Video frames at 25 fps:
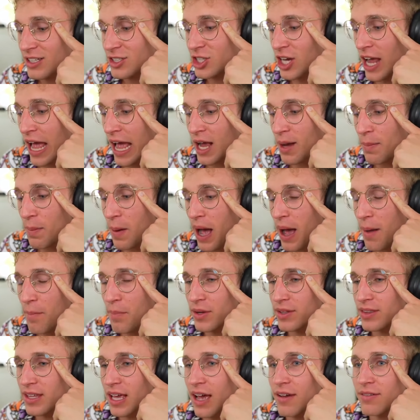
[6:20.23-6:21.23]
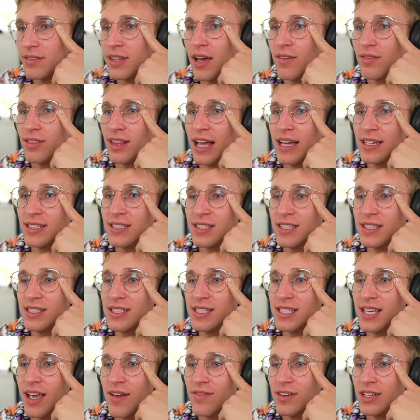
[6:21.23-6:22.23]
Jagpot, but they have to have less than
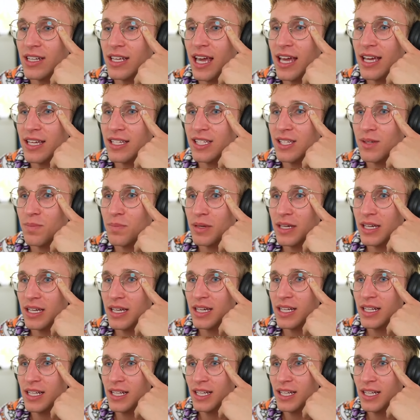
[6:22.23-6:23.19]
78 speed.